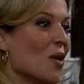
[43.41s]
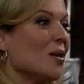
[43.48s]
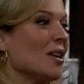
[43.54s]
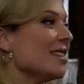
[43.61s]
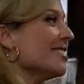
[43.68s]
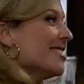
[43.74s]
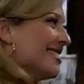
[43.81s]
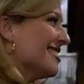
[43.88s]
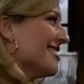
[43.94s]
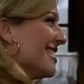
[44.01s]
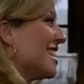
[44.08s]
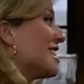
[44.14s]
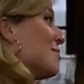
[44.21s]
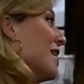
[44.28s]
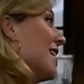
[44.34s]
I will.
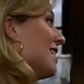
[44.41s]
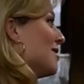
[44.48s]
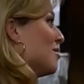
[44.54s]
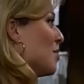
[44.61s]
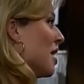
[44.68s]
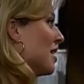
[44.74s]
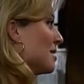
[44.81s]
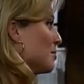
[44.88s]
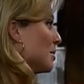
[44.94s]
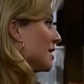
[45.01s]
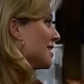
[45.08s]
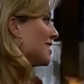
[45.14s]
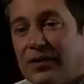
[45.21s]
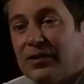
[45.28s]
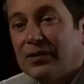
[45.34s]
It's my little party
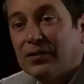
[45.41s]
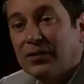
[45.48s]
piece.